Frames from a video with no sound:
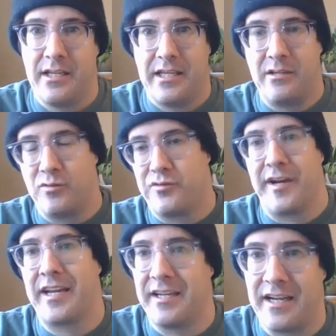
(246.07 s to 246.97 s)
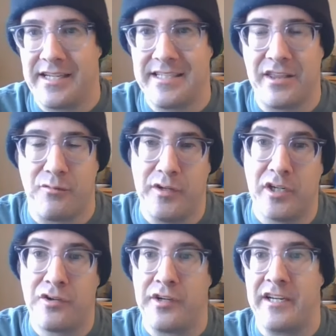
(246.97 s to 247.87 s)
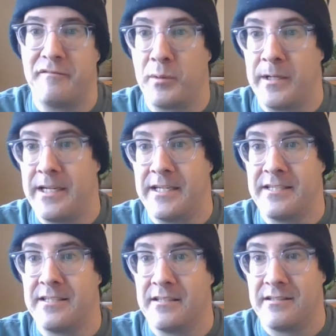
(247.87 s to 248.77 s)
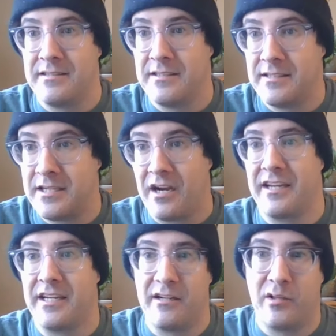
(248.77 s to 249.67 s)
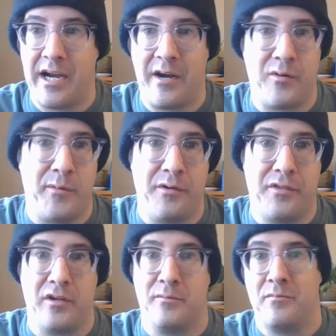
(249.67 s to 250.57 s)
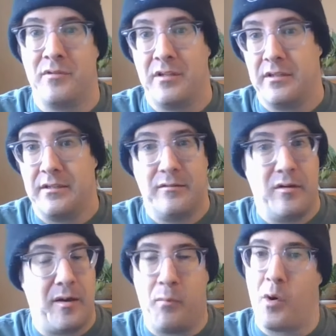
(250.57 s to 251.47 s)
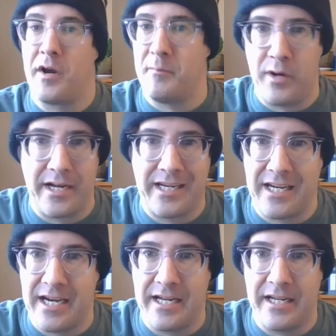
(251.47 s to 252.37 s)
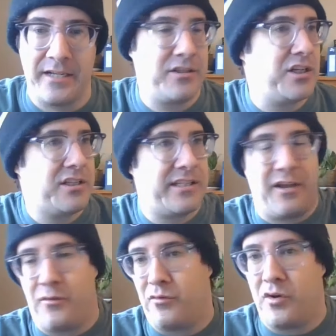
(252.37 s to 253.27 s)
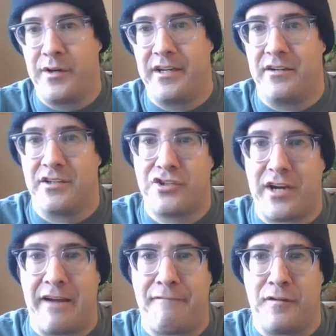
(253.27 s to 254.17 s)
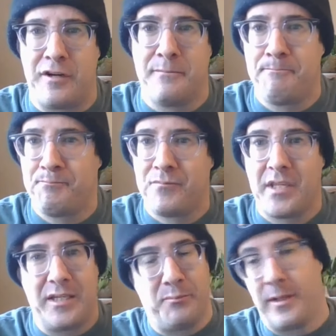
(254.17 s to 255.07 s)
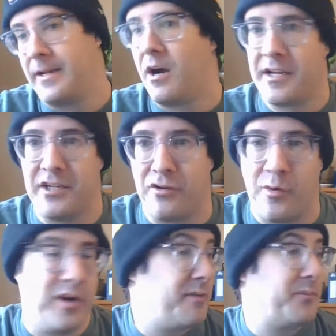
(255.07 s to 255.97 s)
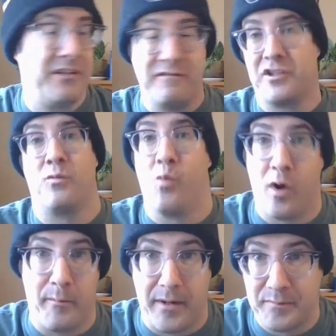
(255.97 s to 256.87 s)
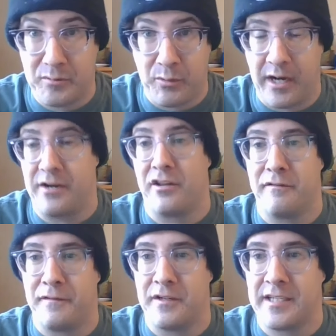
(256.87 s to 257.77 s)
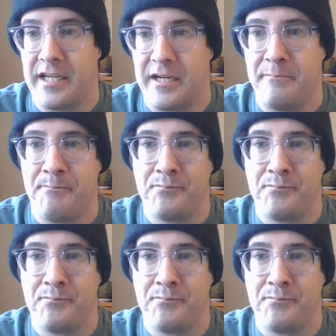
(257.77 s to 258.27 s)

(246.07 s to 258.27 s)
He was recognizing the real creative plays, talking out loud about them. A born and bred Canadian just down the road here in Stratford. He played hockey growing up. He even took warm-ups prior to the first game.